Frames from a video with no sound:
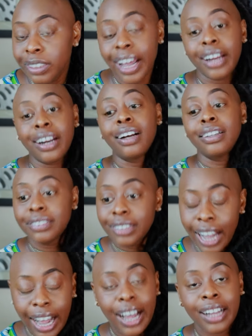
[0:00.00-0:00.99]
that a
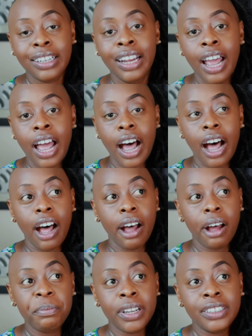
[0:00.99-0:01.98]
lot.
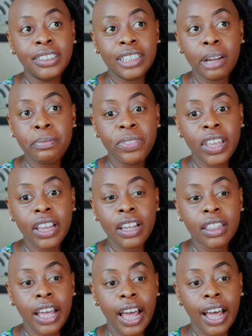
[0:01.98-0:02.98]
Um, it's
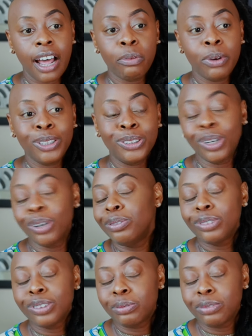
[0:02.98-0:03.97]
something that we
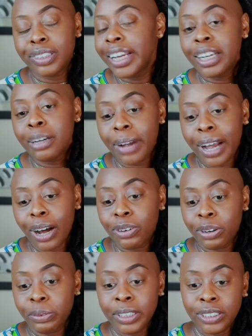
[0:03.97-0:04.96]
don't think about
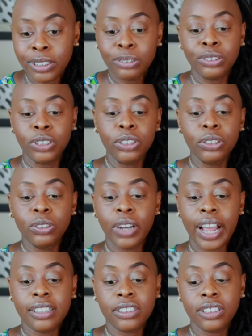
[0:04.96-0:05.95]
or we don't do.
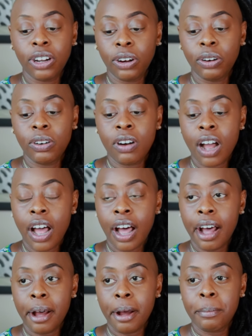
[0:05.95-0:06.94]
And so
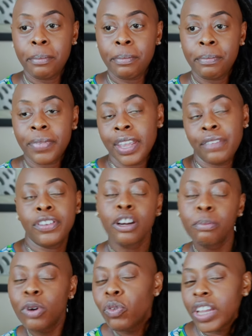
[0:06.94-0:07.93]
um, if
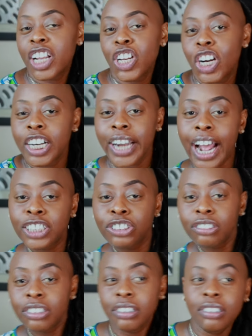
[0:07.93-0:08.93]
you're moving in your
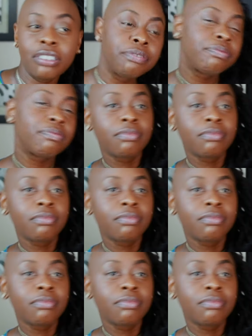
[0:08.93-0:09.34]
natural,